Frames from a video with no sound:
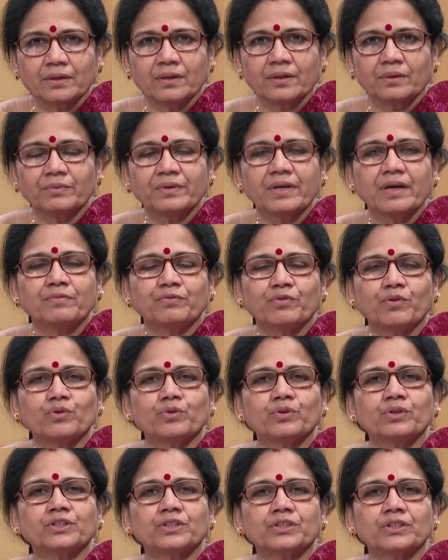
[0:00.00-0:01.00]
uh, we have
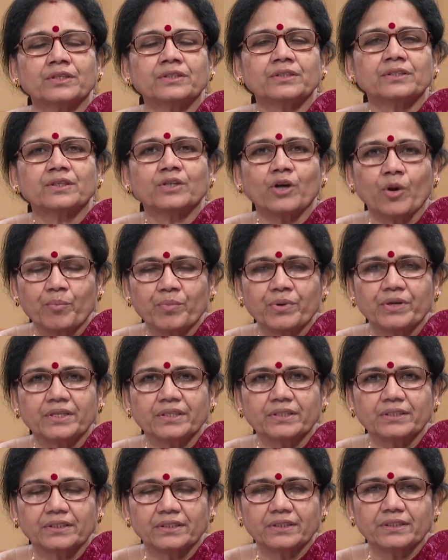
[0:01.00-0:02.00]
focused on the
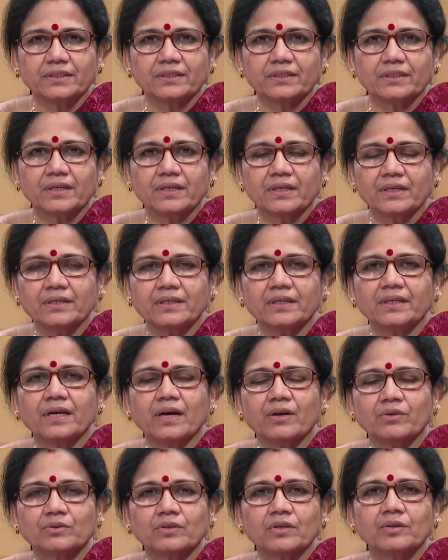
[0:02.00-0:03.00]
competencies learning
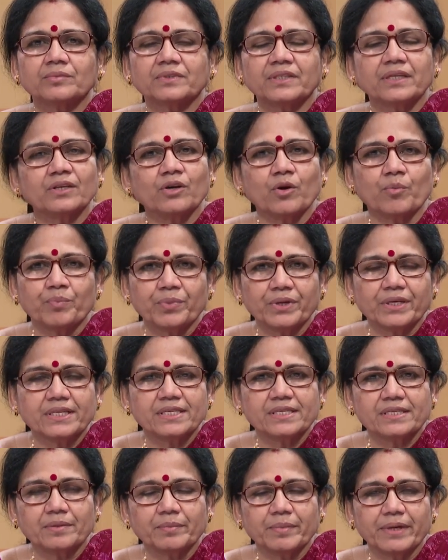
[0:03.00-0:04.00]
outcomes are
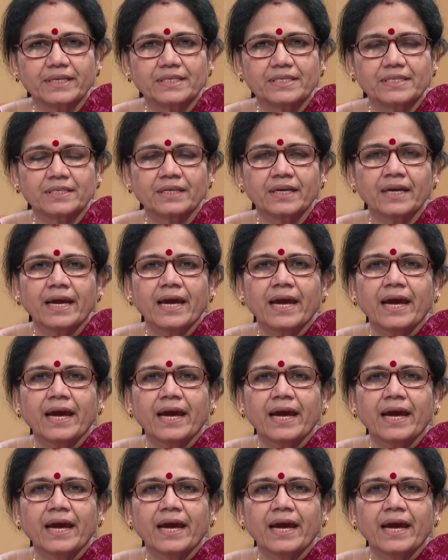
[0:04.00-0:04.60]
competency based